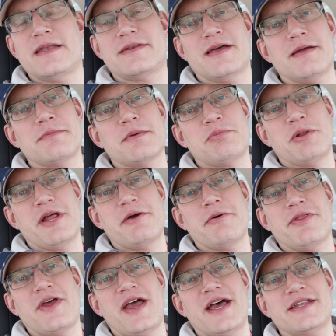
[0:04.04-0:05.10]
Time to play
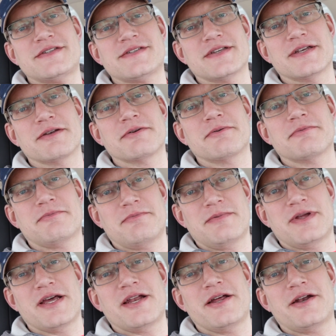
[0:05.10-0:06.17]
with hats and
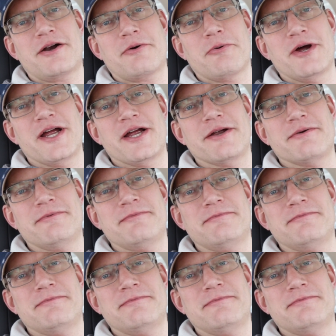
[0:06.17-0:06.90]
get on our way.